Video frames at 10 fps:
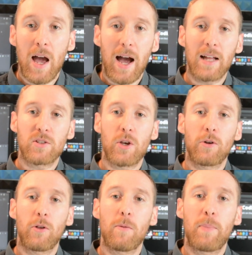and
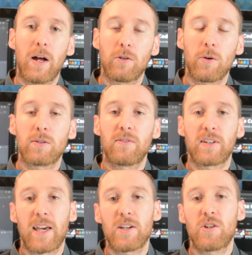turn on the bell
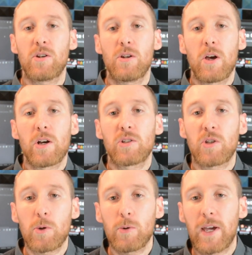notification
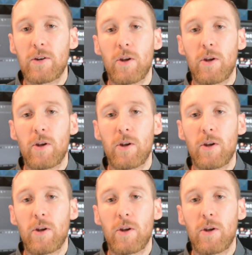so you get